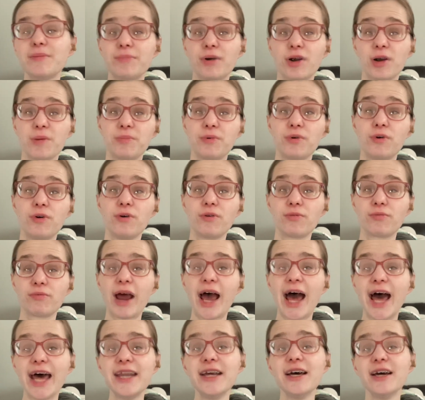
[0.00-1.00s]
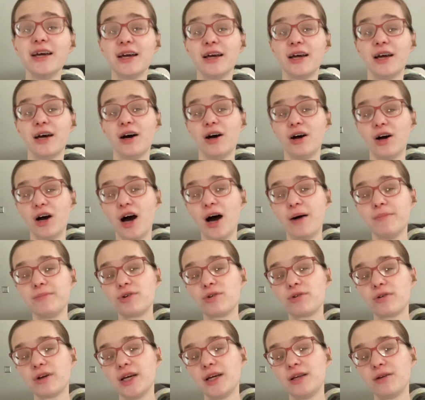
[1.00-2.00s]
purple, red,
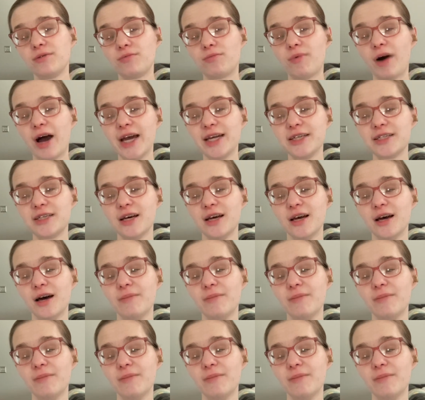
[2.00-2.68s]
green, white.